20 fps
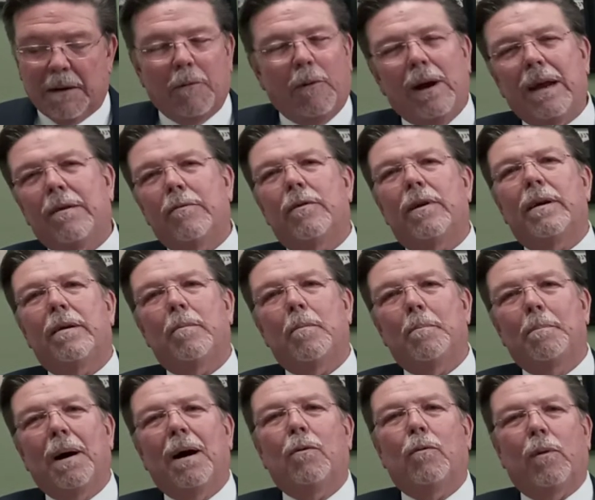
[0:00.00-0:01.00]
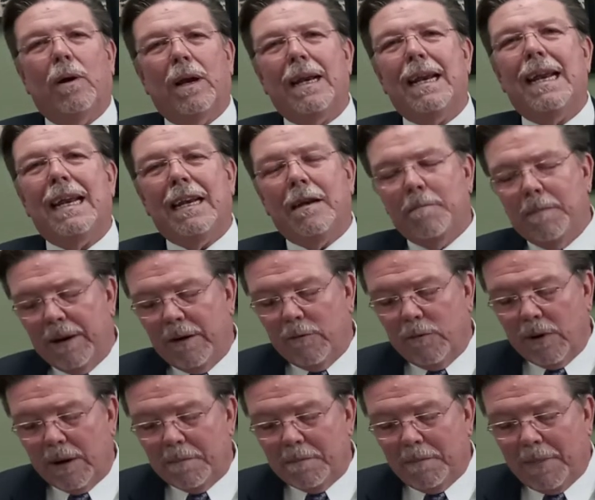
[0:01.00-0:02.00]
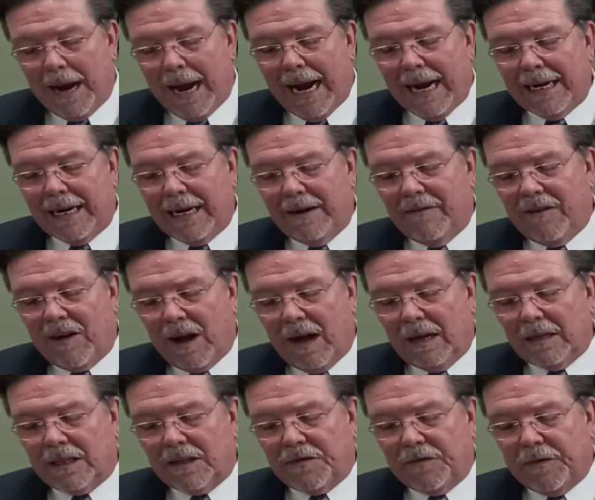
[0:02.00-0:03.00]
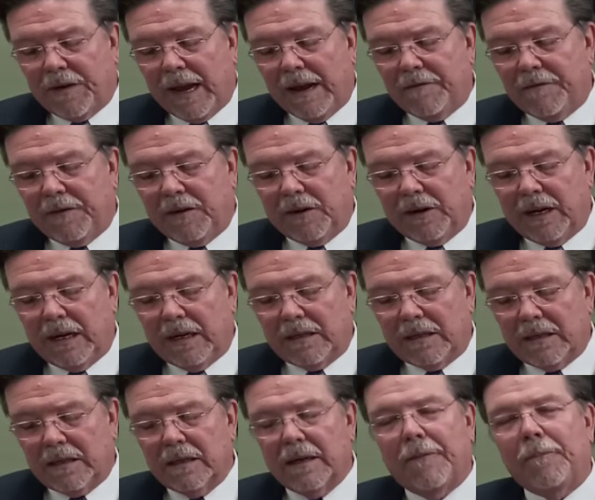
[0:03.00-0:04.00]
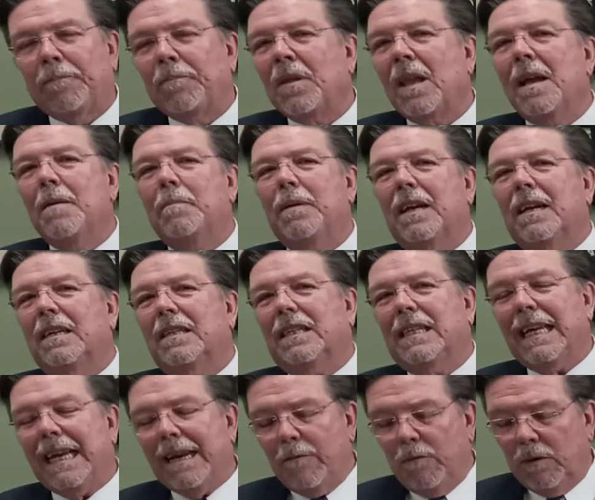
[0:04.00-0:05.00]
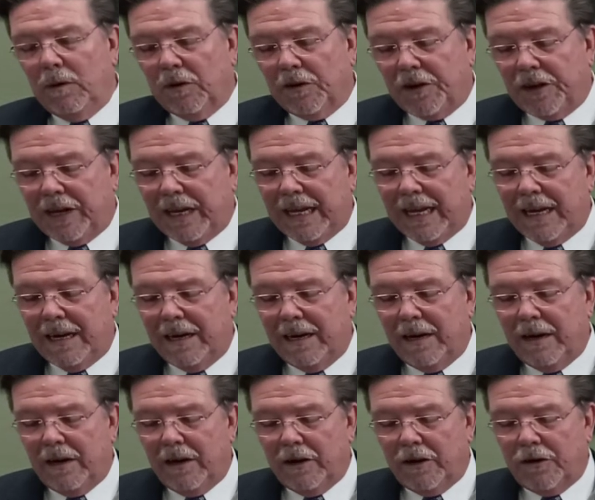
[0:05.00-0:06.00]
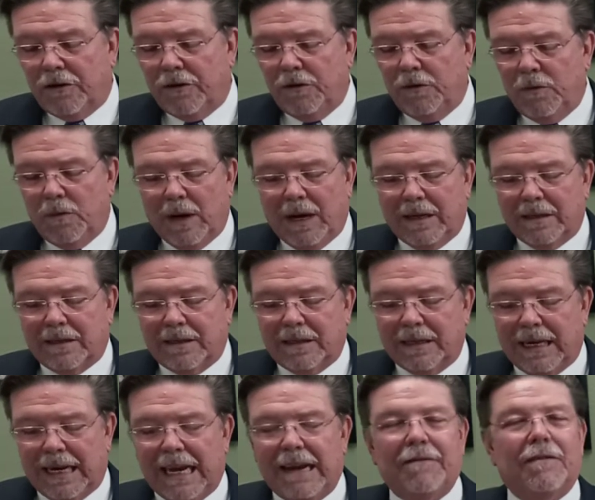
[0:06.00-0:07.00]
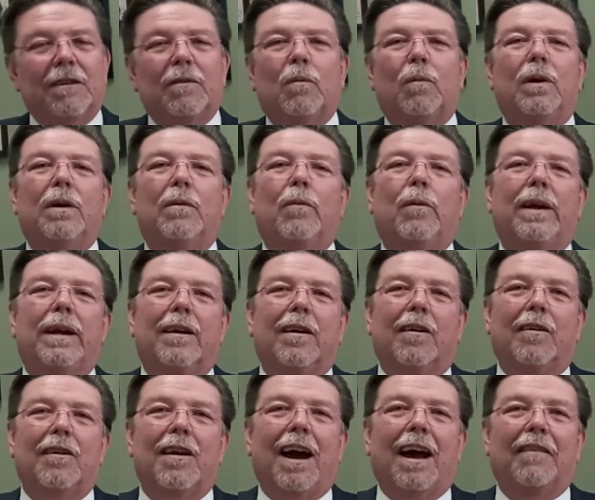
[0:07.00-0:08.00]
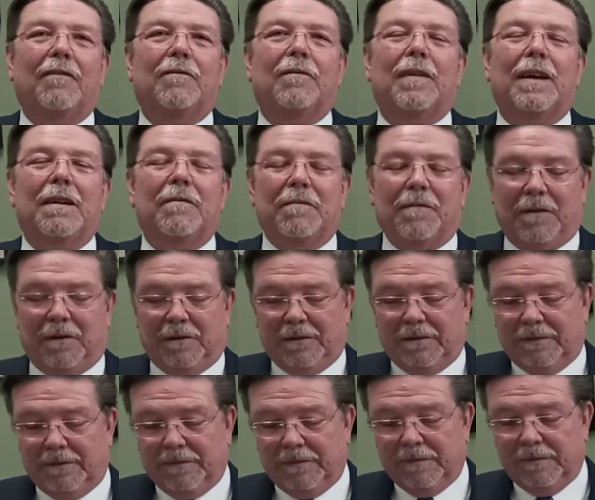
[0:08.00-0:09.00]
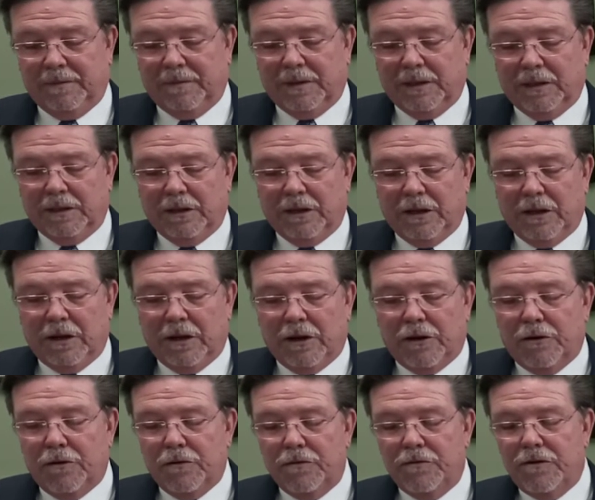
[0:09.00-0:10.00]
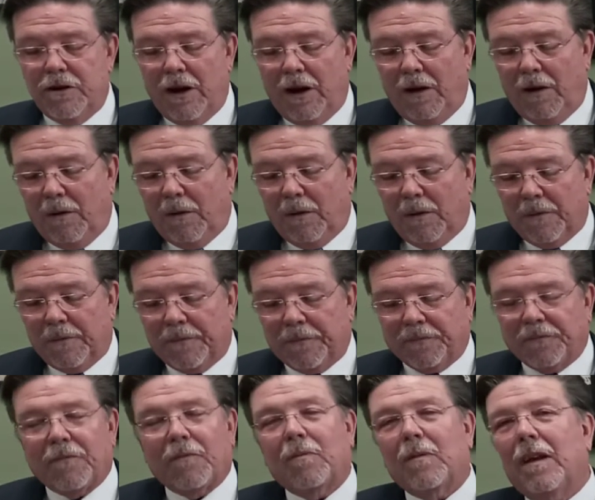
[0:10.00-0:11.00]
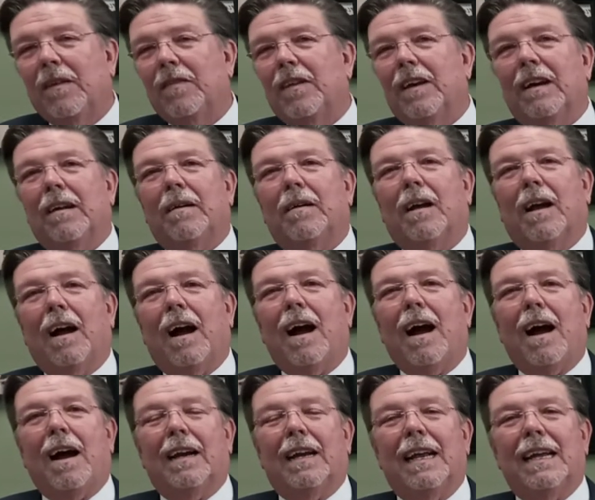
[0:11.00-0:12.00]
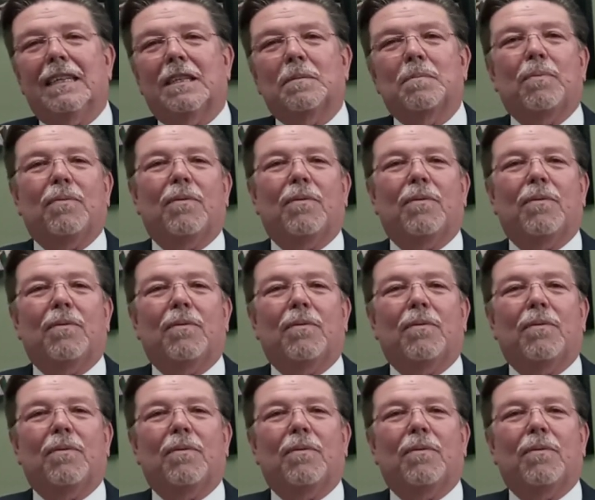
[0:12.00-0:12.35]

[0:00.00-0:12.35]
we re, but we need to be reminded of God's faithfulness because He will tend to us even when we are not faithful. You know that God has